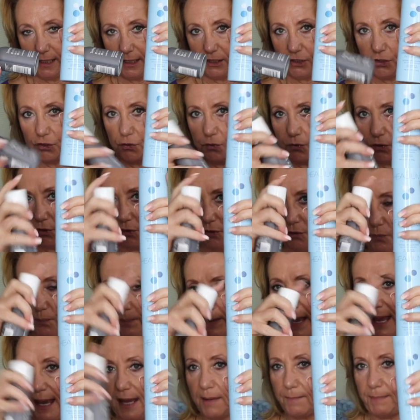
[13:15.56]
you you
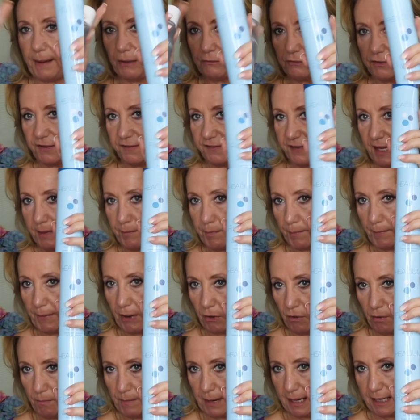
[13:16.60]
pay about the same
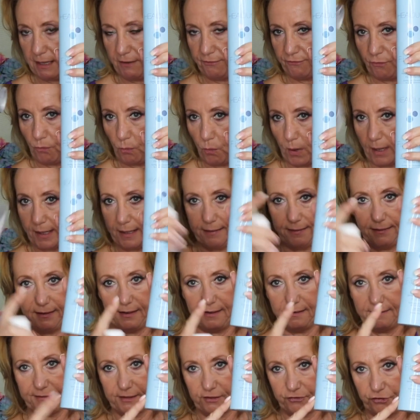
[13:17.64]
amount of money for one of
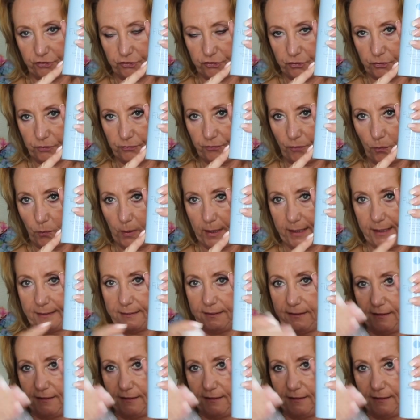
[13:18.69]
these as you do for one of